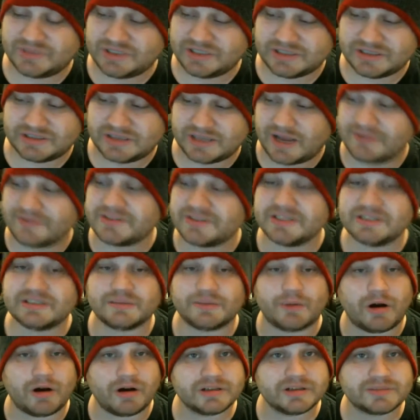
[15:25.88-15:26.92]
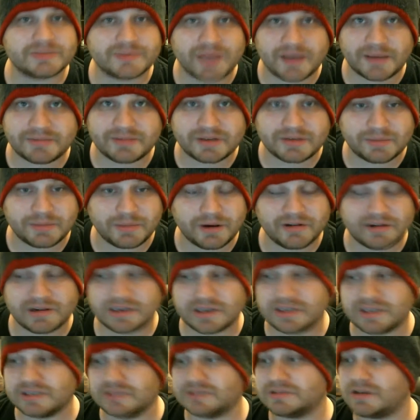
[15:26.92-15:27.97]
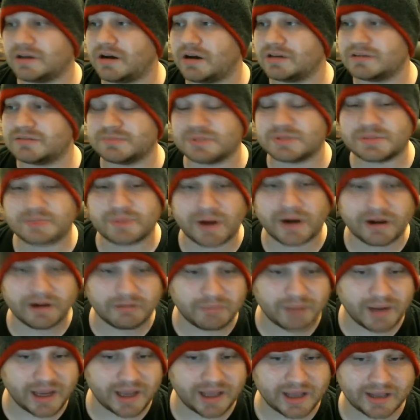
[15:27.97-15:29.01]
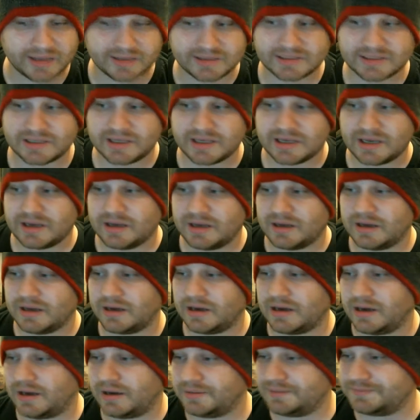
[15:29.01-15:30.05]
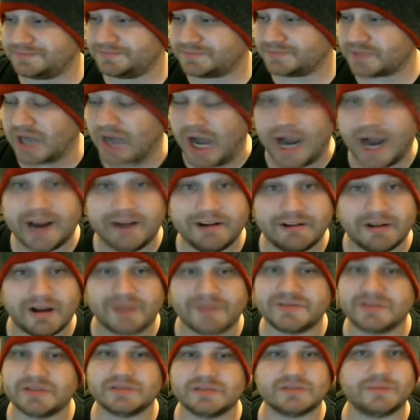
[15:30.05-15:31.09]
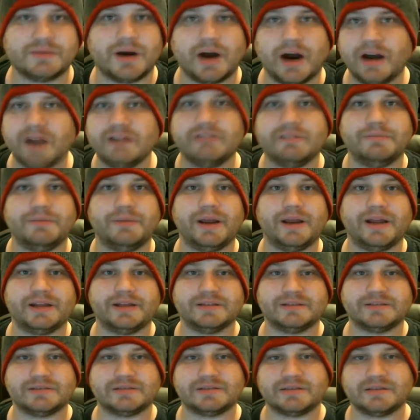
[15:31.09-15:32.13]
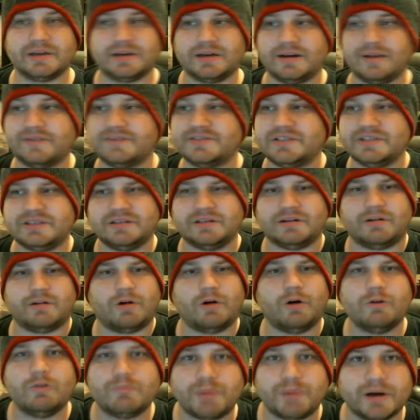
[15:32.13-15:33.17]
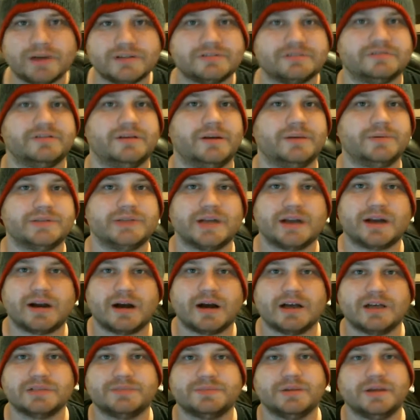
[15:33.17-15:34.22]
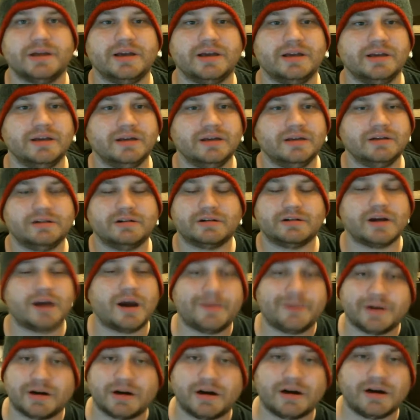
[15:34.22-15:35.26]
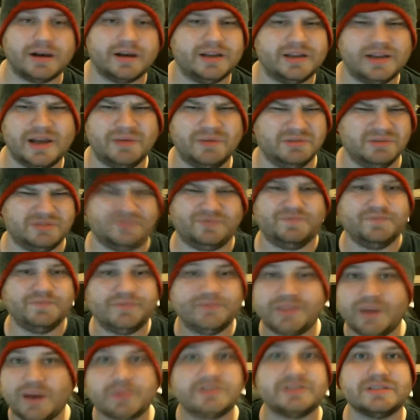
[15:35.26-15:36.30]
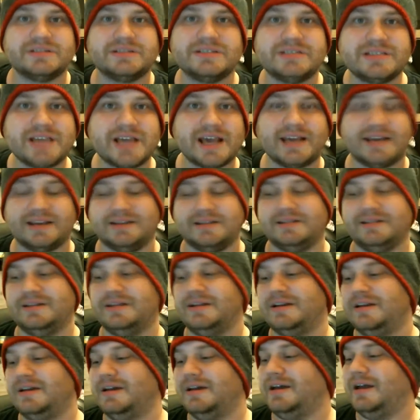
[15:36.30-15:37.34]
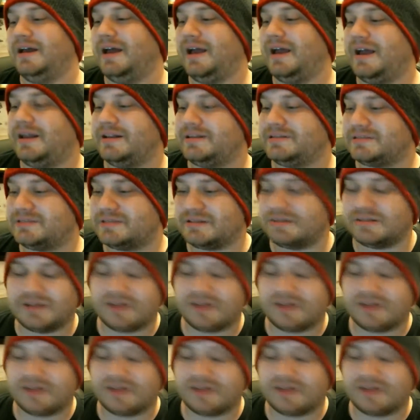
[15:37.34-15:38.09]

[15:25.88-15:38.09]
I've seen some awesome Captain Americas, awesome Spider-Mans. I've seen some Iron Mans. I've seen the Hulkbuster that was at cosplay or Comic-Con, and that was insane. And so,